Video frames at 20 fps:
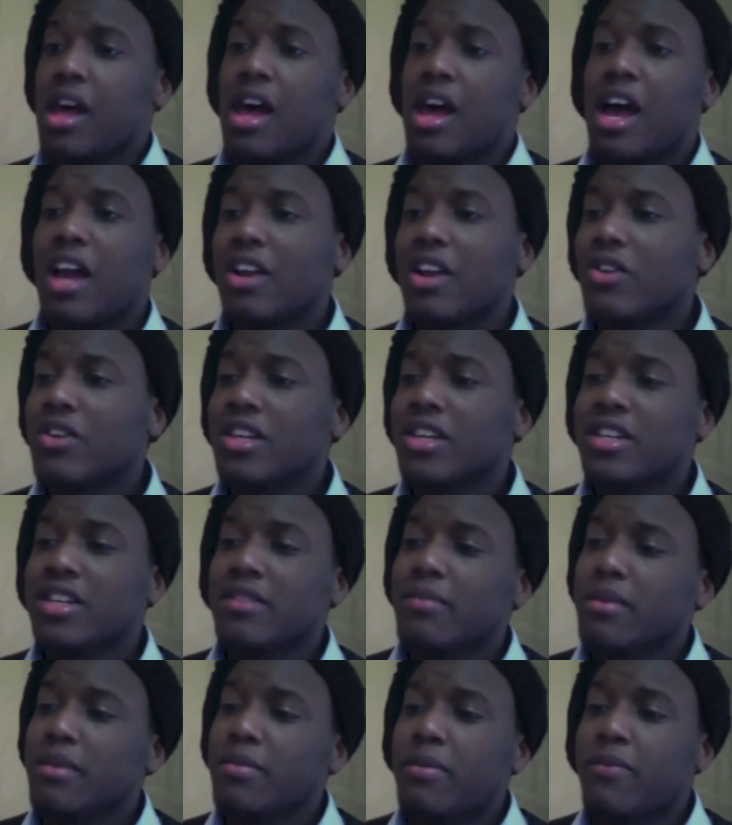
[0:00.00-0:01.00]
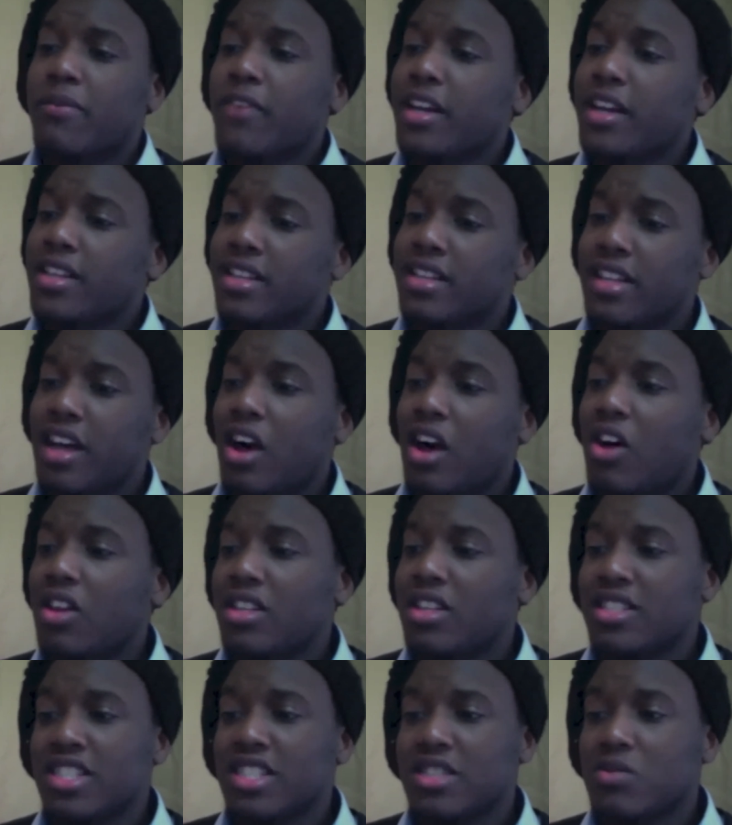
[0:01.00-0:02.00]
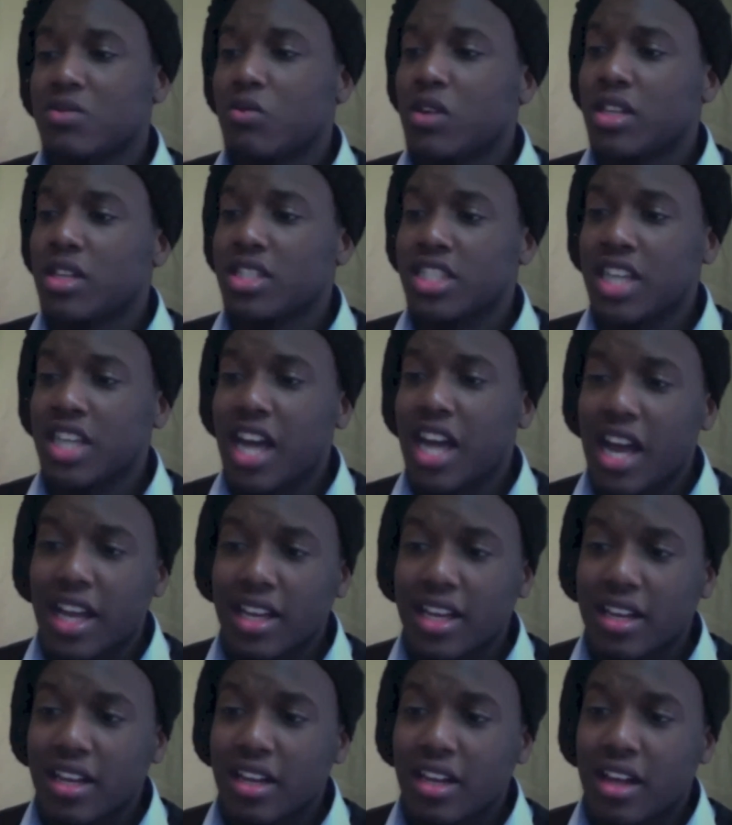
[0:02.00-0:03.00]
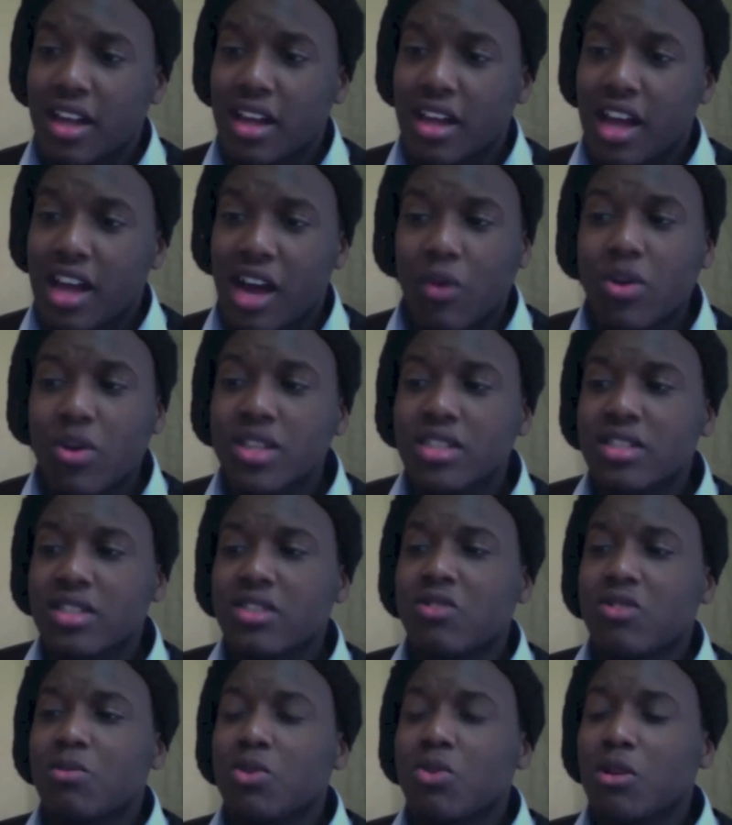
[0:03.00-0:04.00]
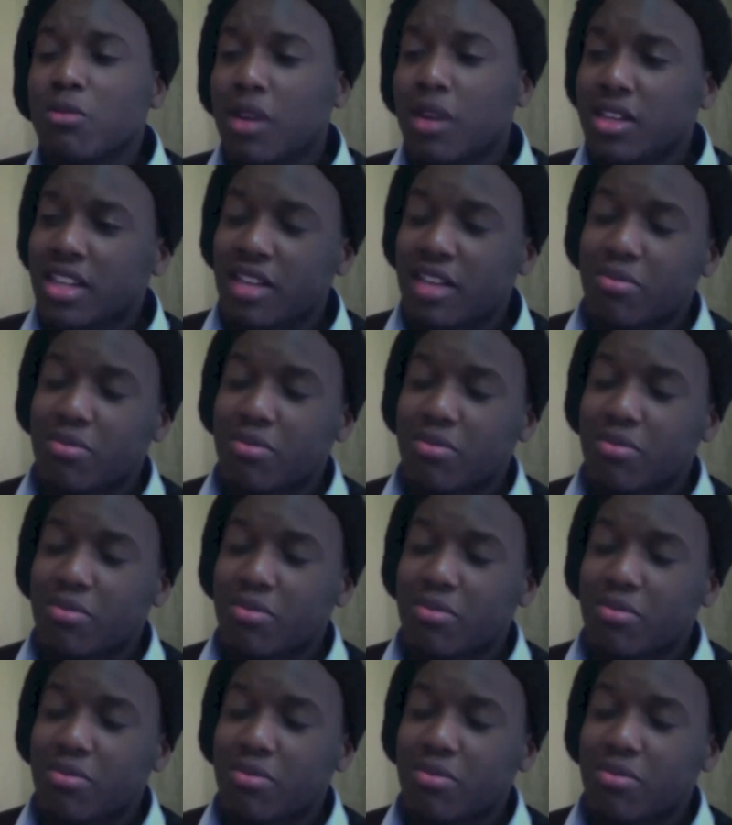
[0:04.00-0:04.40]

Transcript: I know it couldn't be perfected all in just one shot. I wanted to know more about that